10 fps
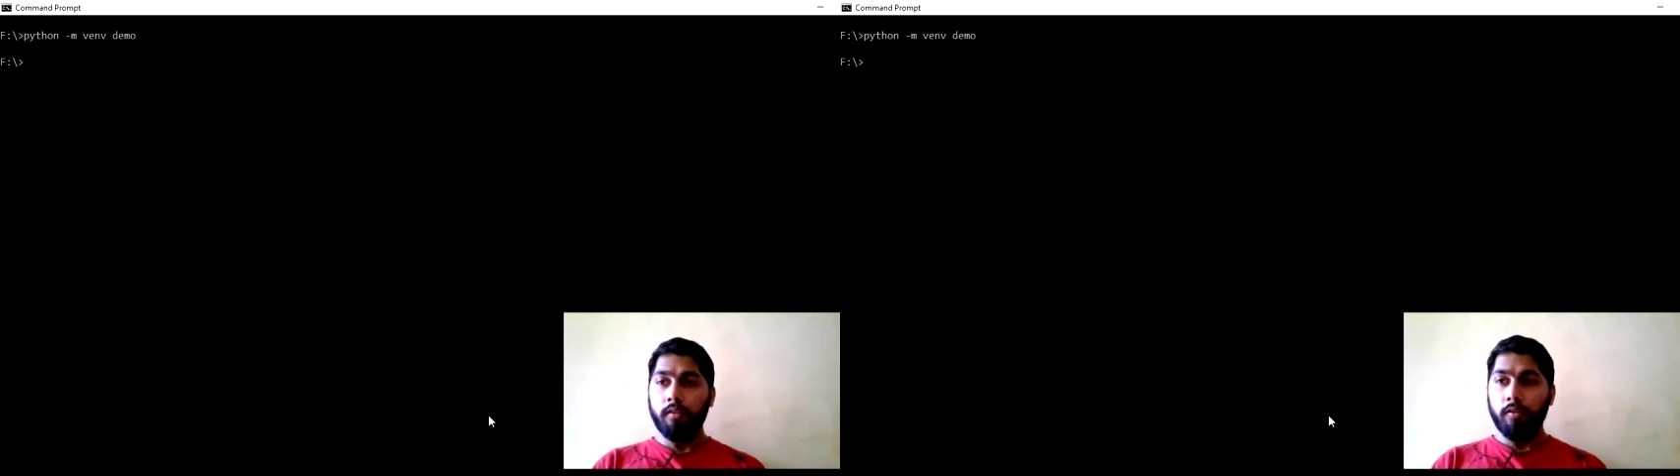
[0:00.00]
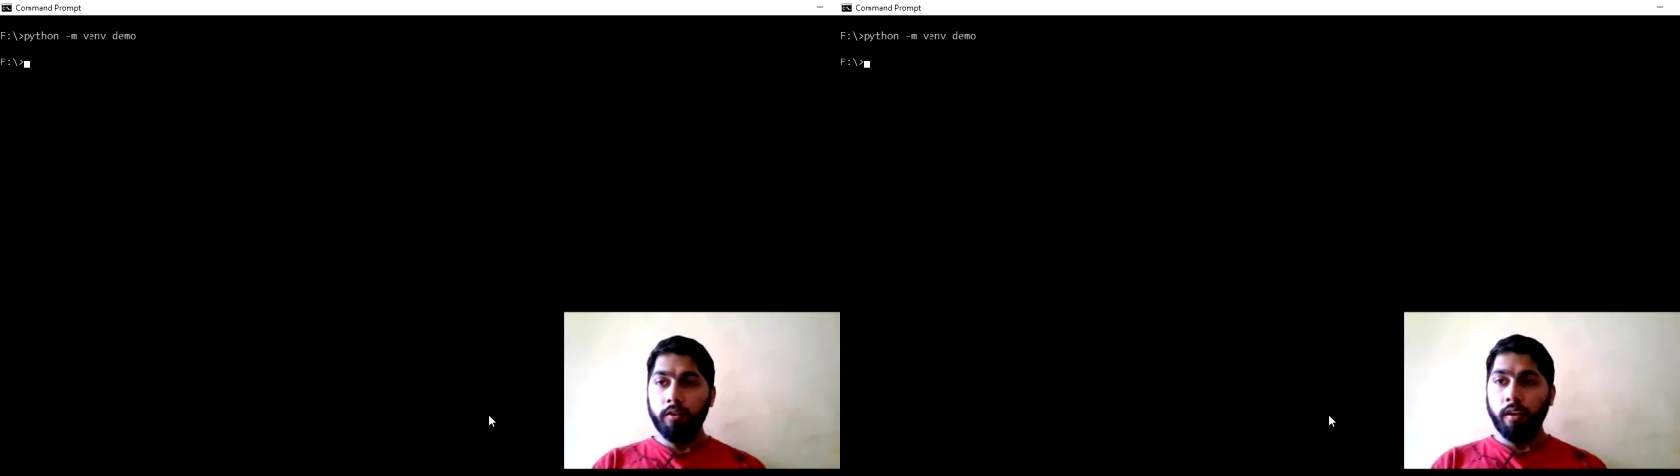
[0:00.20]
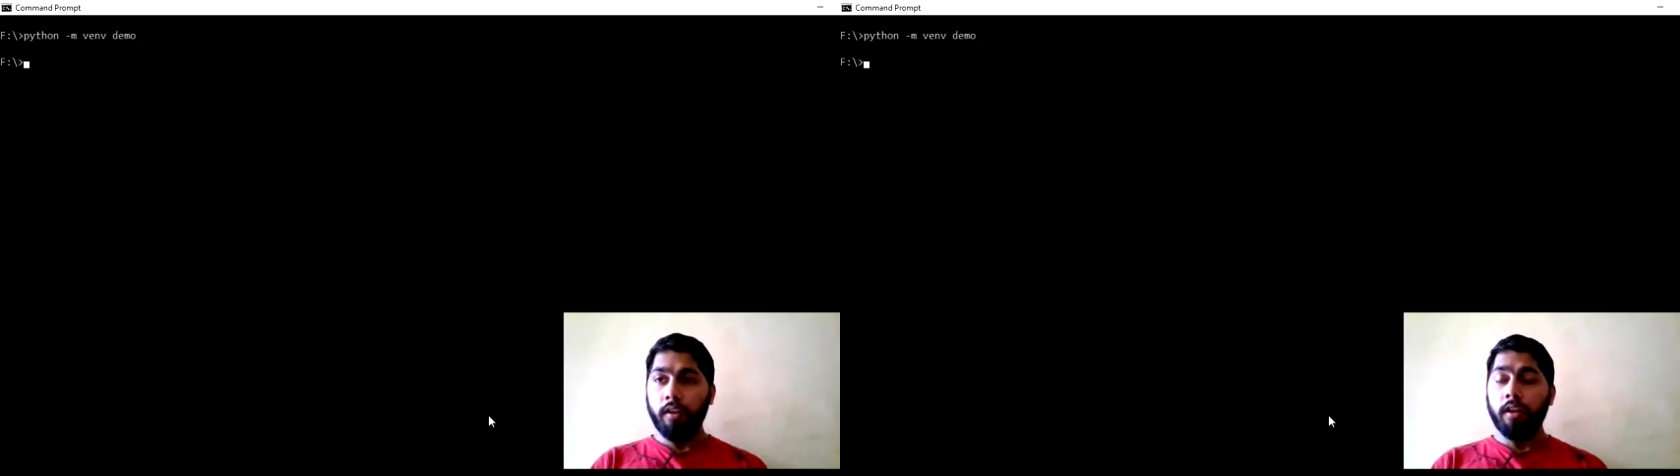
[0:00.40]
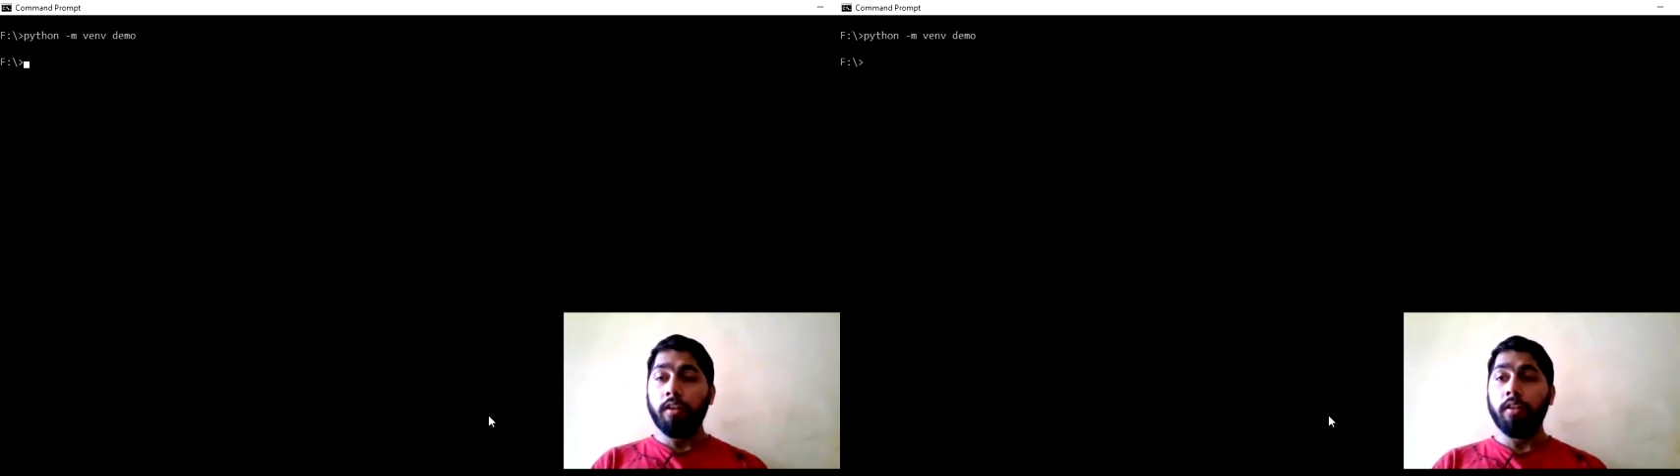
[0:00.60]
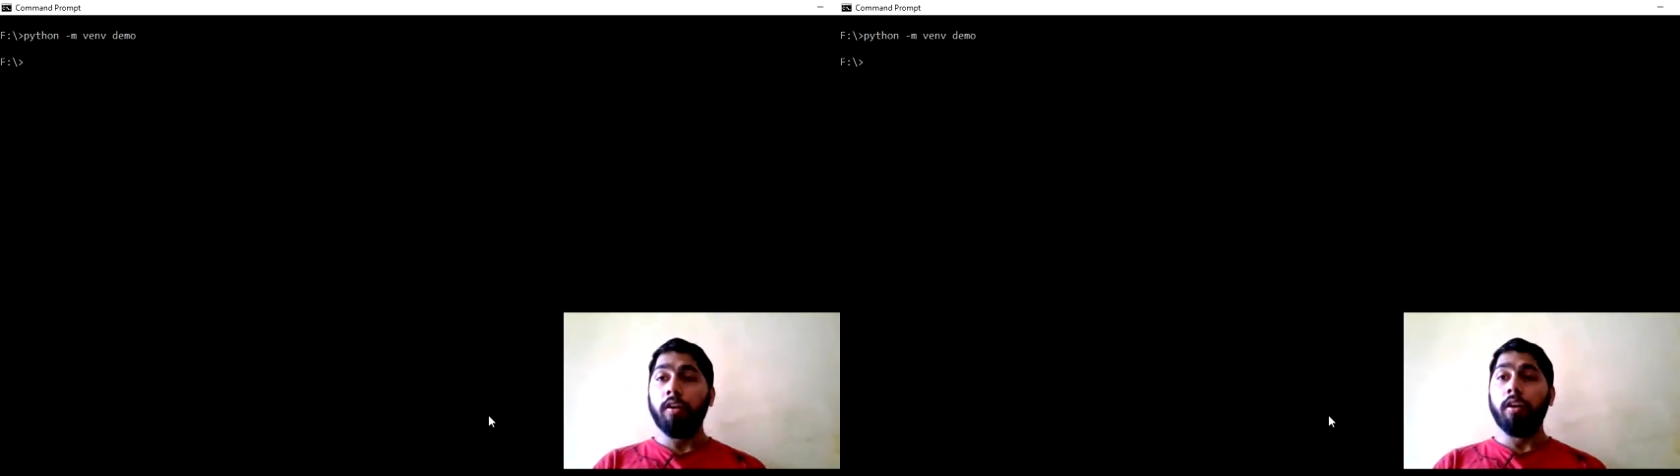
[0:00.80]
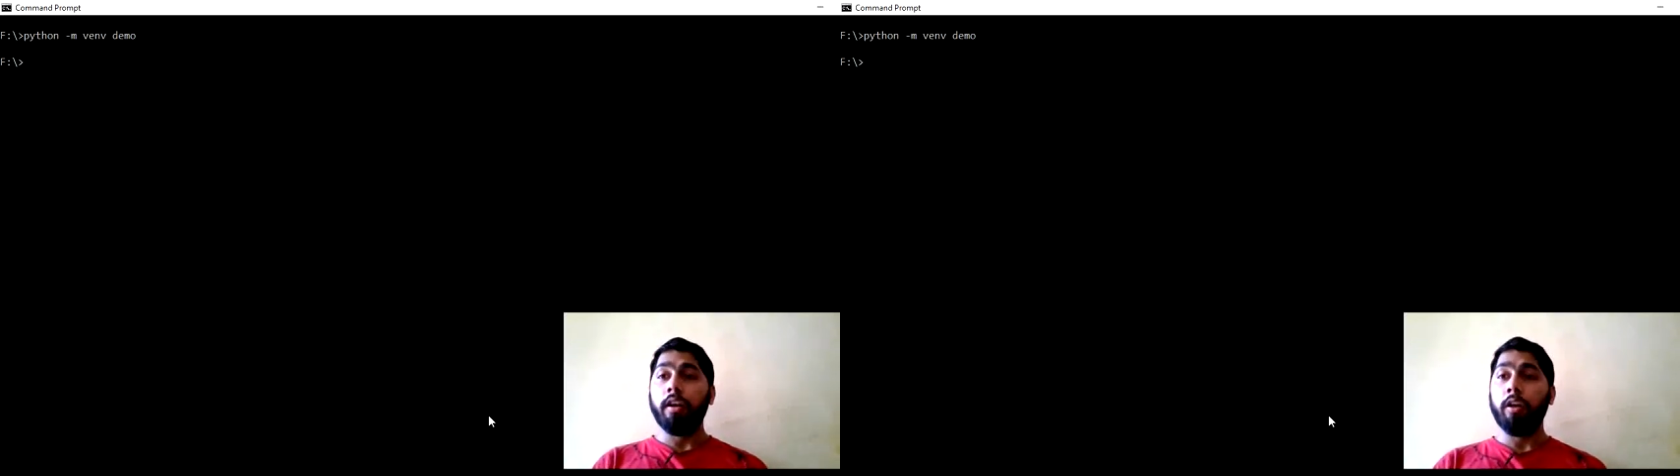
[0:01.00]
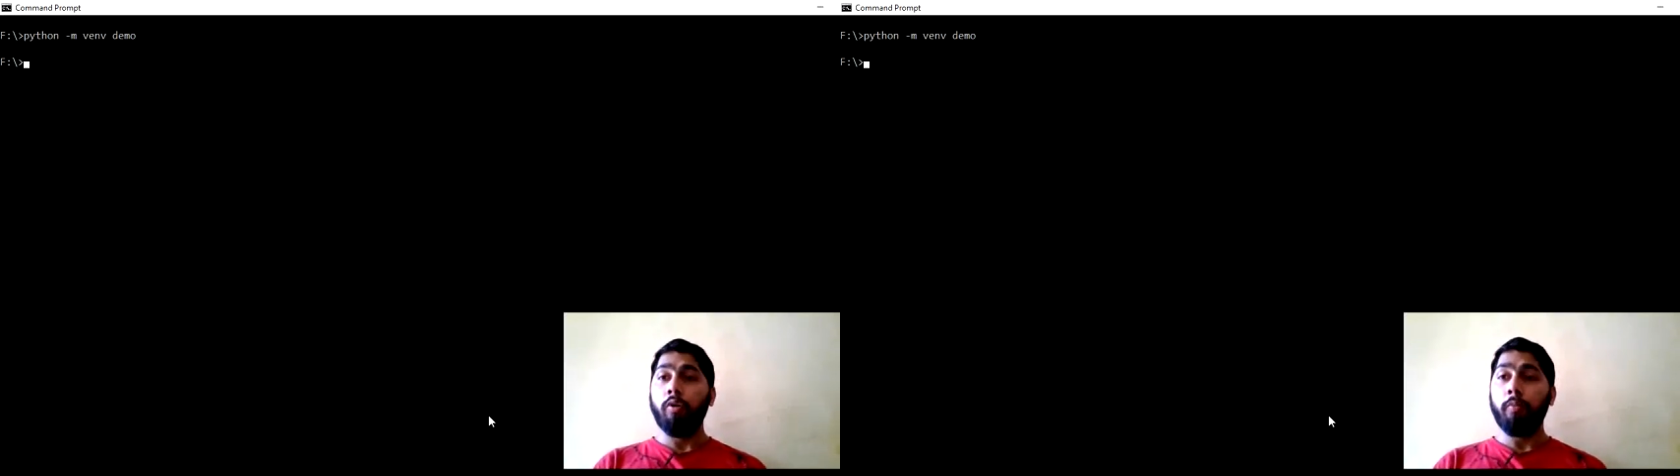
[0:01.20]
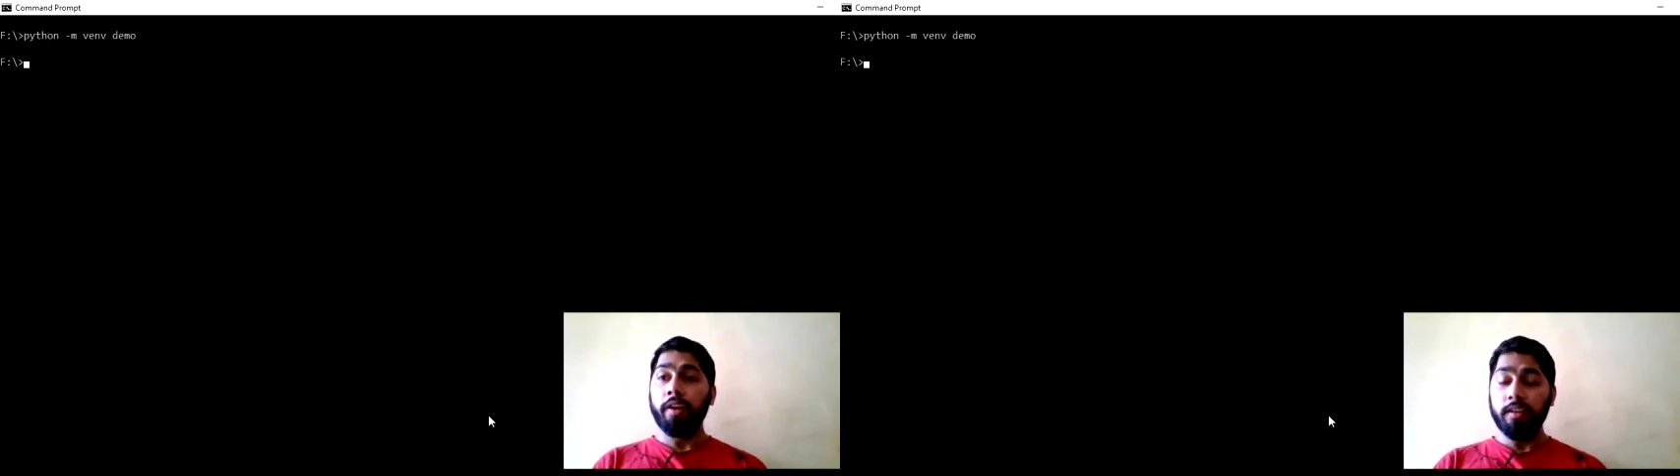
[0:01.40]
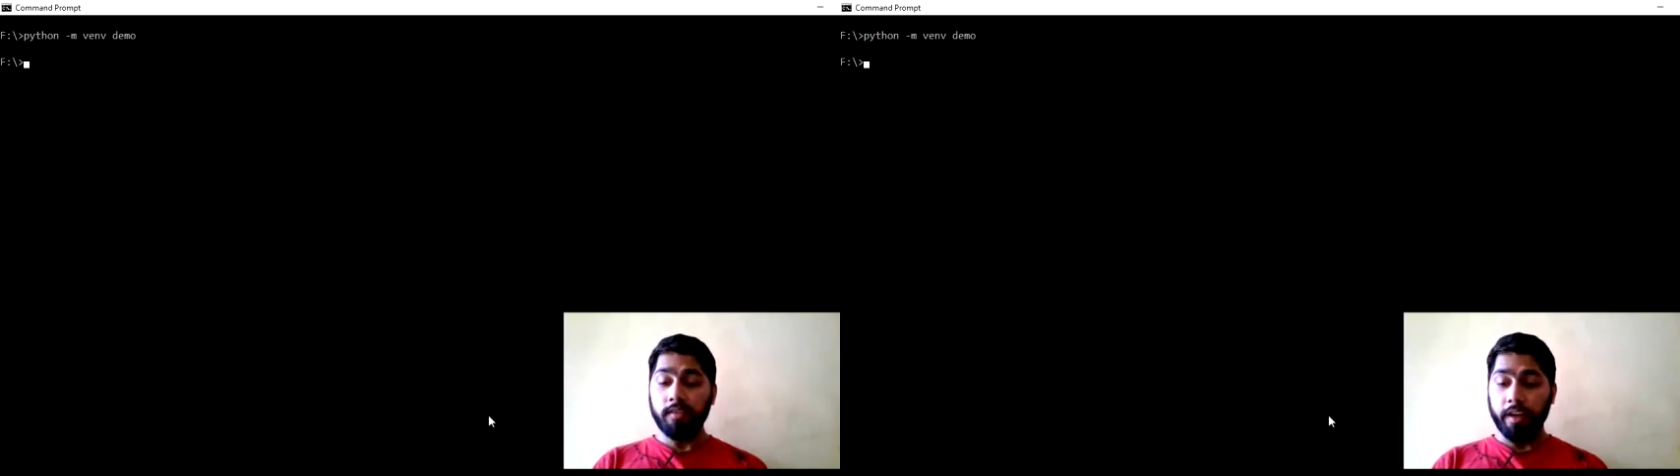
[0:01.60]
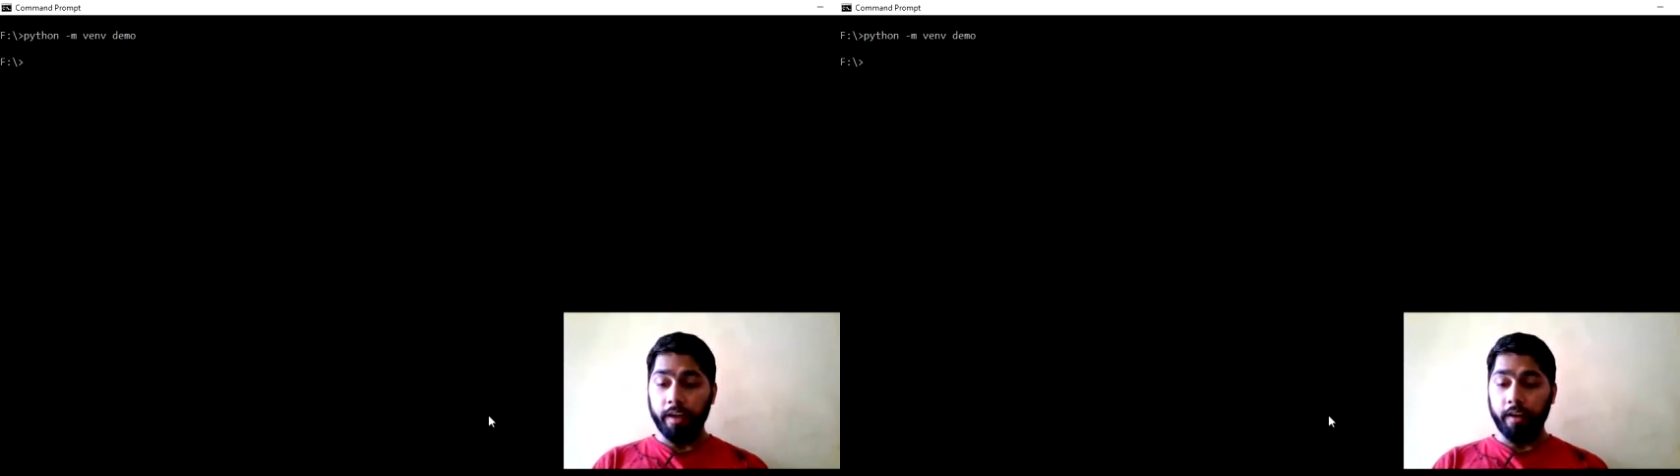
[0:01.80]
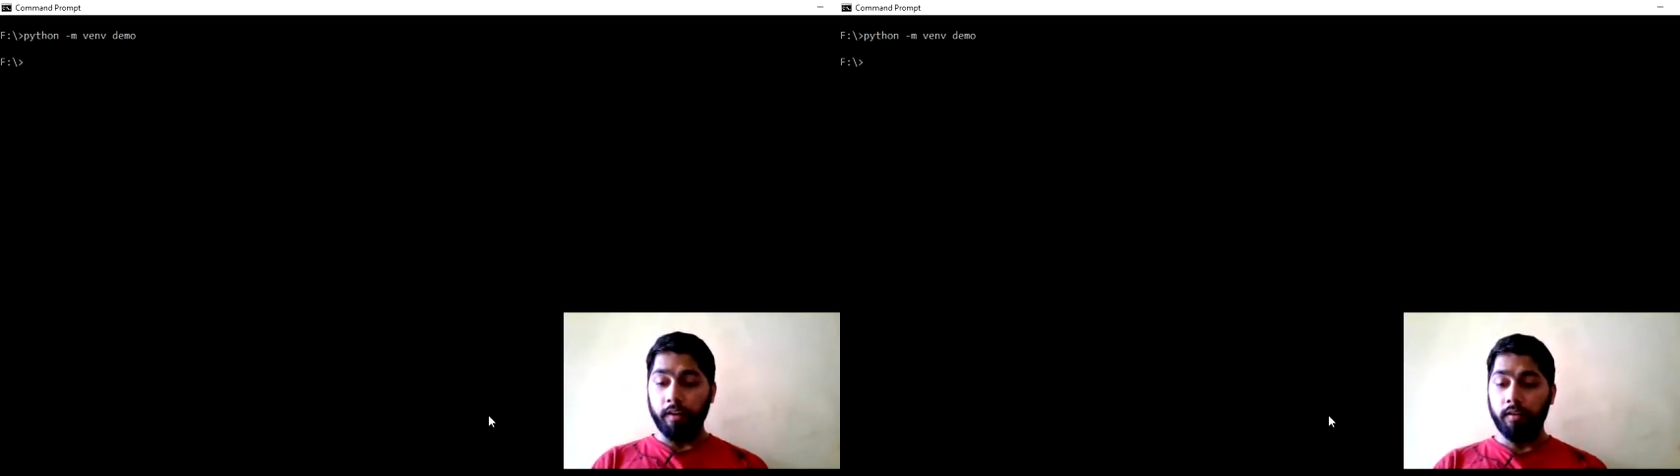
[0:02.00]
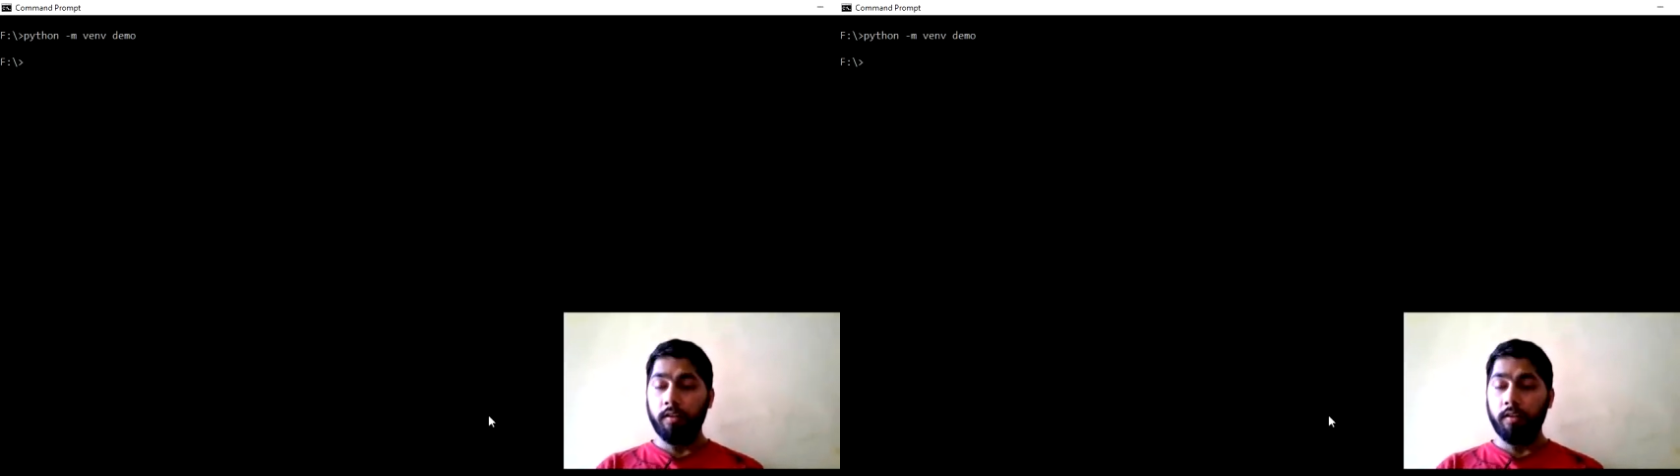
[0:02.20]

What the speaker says: Okay, the environment is created.